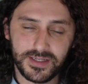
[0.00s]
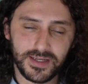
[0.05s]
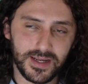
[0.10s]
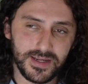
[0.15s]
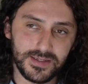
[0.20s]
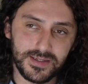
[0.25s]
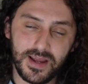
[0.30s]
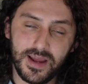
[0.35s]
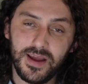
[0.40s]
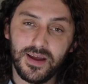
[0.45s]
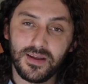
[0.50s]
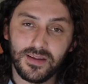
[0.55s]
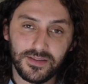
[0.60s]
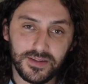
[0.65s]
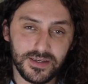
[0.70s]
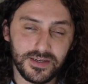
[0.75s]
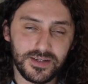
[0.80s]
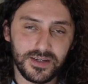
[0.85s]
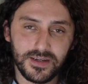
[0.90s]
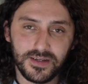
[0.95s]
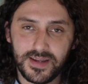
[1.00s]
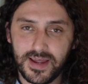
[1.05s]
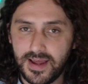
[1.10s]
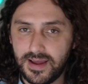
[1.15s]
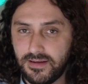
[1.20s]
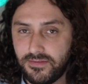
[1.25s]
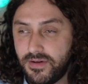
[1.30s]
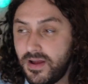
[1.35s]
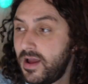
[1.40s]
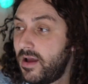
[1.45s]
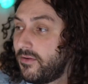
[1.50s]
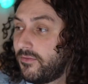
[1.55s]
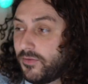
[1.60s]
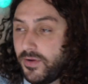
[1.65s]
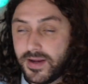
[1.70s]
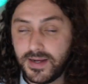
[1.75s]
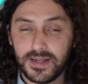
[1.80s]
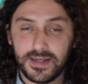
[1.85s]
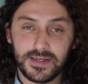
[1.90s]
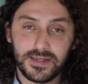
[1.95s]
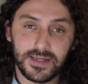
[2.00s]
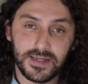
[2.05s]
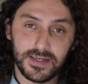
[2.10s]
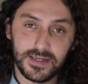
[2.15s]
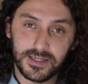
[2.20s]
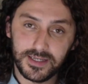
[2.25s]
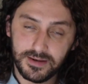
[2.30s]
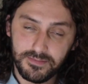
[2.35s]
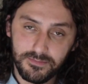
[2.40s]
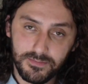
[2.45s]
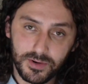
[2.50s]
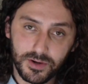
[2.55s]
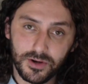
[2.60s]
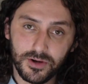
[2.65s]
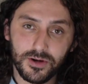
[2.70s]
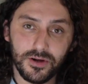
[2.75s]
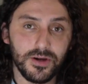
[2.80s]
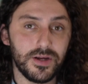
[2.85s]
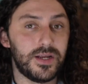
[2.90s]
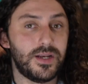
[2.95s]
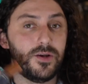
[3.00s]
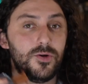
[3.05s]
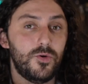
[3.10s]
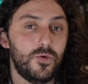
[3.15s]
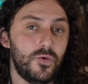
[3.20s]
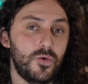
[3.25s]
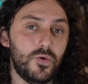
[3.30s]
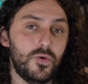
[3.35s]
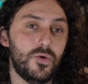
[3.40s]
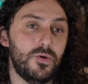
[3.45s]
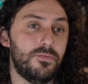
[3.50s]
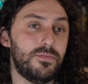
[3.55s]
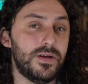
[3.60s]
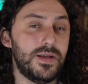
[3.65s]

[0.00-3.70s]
Guys, this does have frankincense and myrrh and oud,